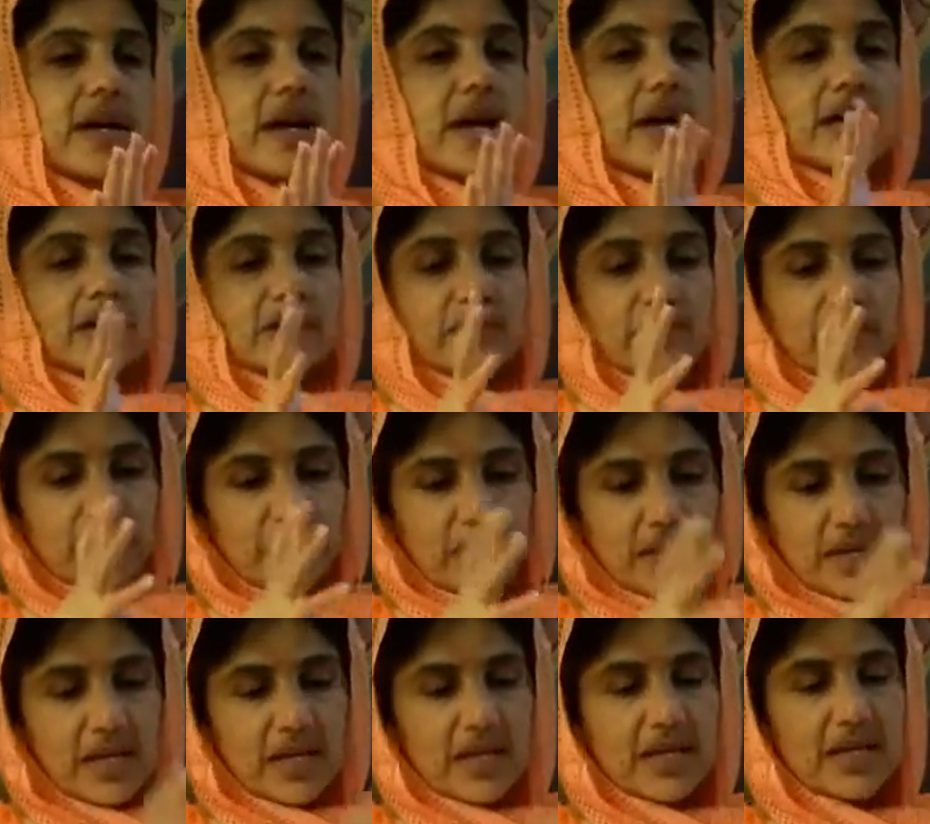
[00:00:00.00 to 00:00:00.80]
And so
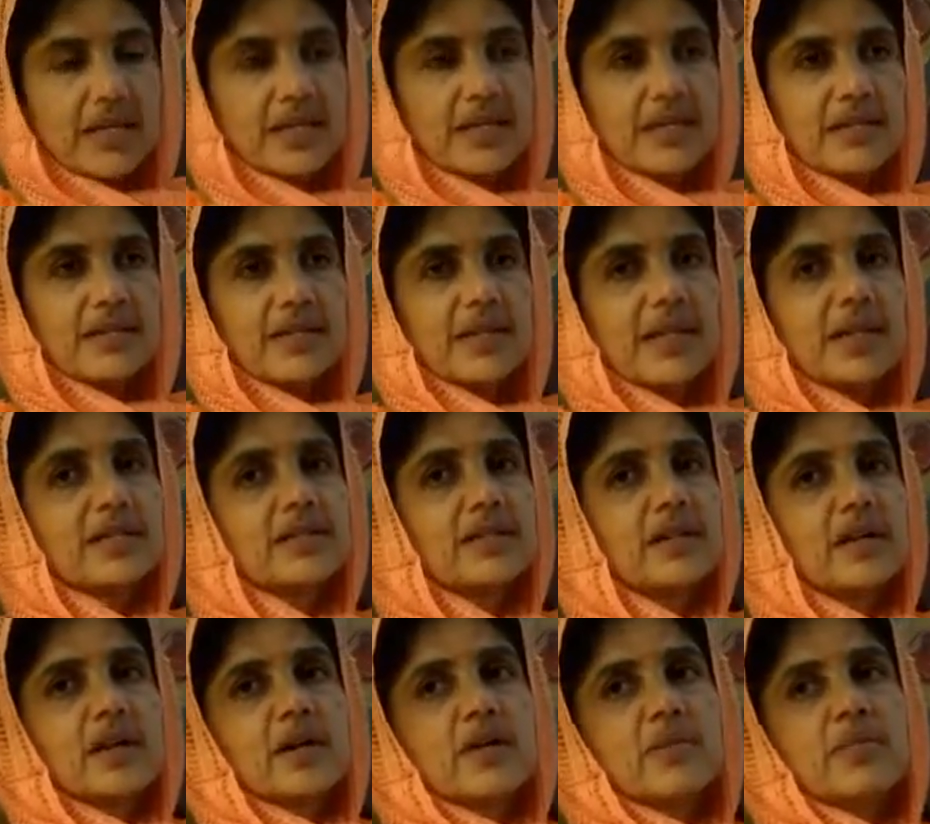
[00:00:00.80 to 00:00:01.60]
here it says,
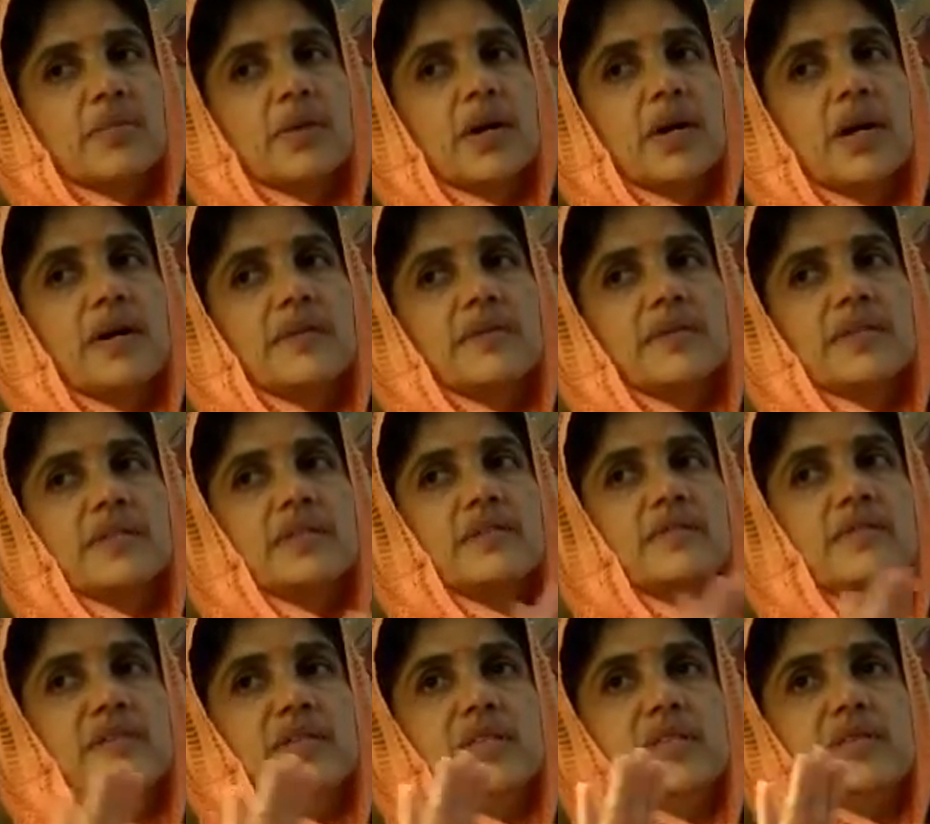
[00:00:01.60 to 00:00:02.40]
Ma
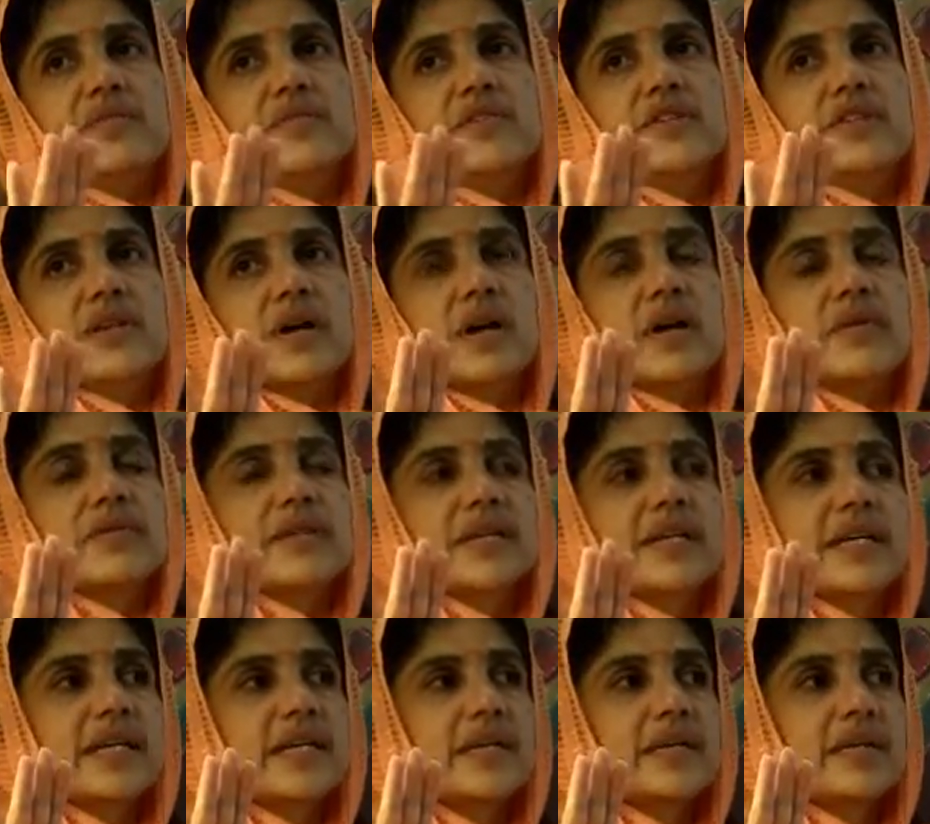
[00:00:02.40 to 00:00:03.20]

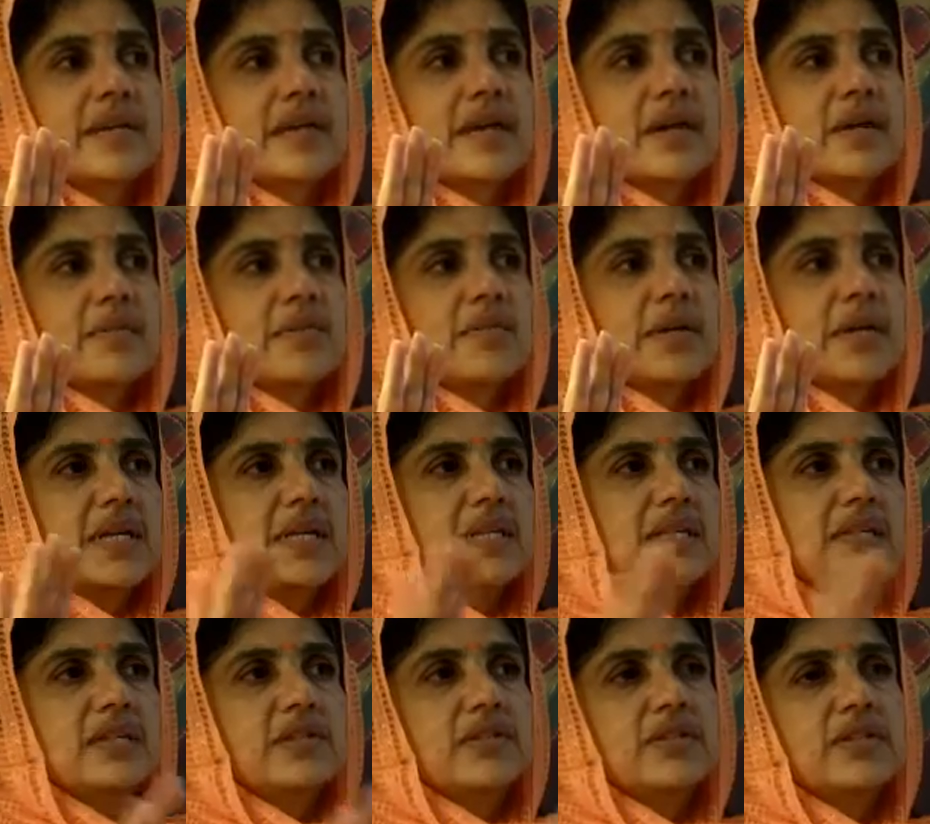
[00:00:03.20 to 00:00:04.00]
vishavahe. May
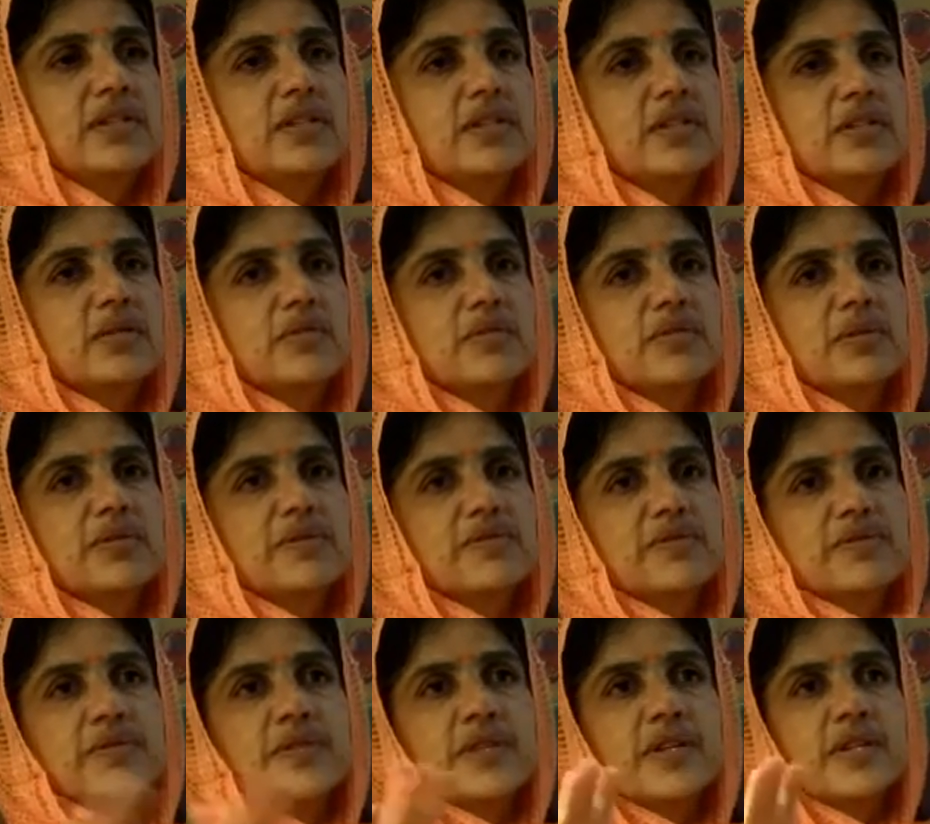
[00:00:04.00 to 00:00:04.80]
this teaching be
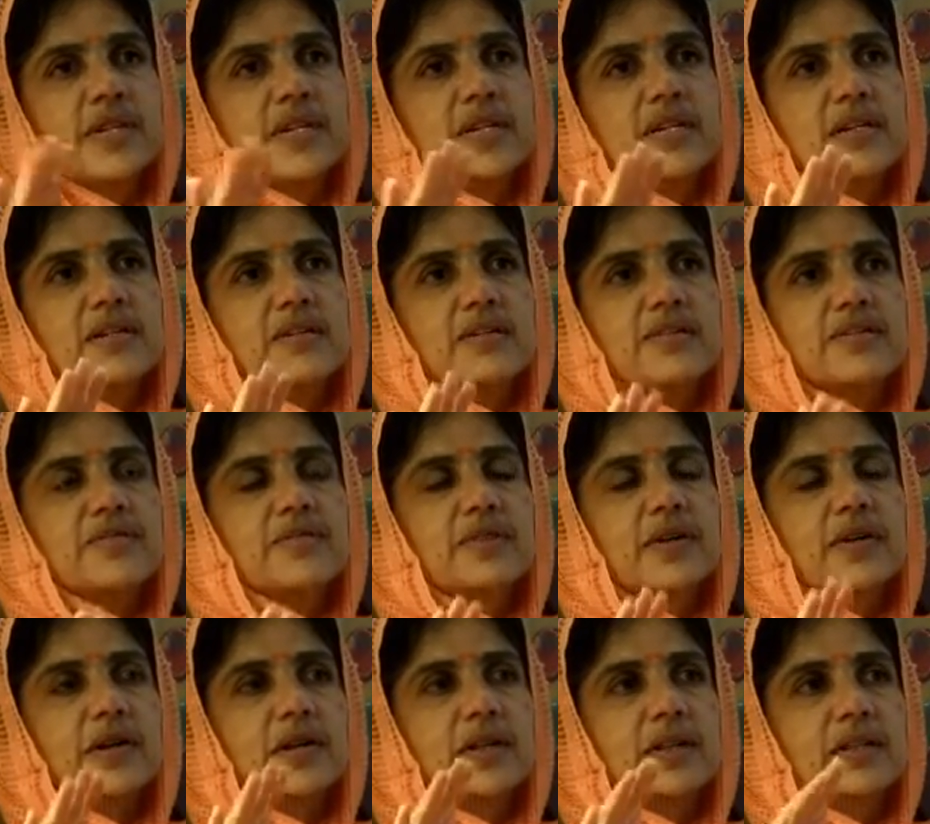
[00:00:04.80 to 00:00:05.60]
free of
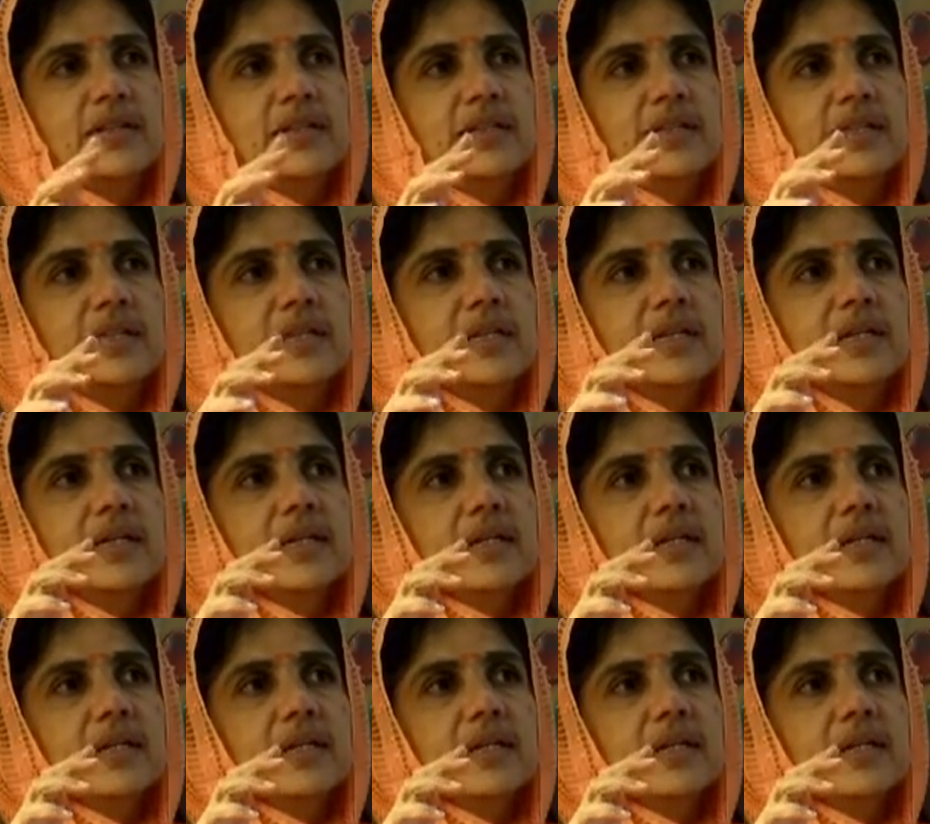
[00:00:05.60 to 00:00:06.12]
all the,